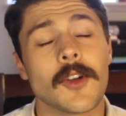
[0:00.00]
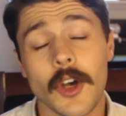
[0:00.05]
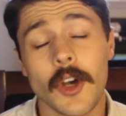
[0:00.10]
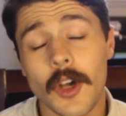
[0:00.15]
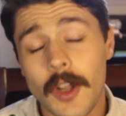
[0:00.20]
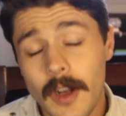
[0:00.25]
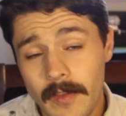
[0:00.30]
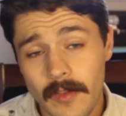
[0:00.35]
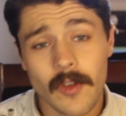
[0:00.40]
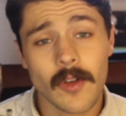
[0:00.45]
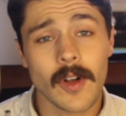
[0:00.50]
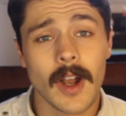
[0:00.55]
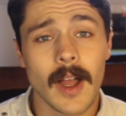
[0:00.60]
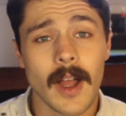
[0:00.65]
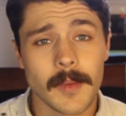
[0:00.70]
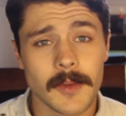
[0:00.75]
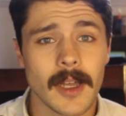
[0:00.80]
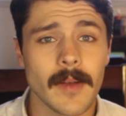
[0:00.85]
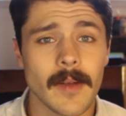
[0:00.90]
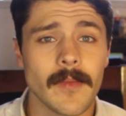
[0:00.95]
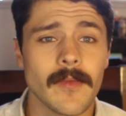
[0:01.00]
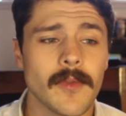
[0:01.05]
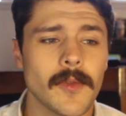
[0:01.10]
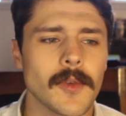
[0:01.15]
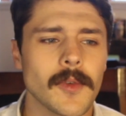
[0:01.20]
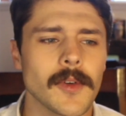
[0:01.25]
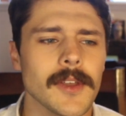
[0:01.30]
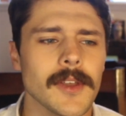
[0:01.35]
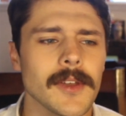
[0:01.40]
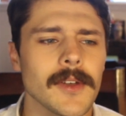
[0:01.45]
could have cropped up
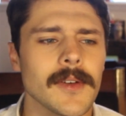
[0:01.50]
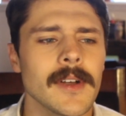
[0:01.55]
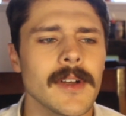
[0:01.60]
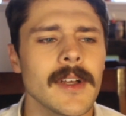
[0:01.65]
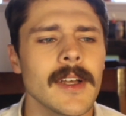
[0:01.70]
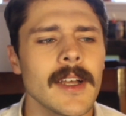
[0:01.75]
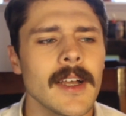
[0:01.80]
for you,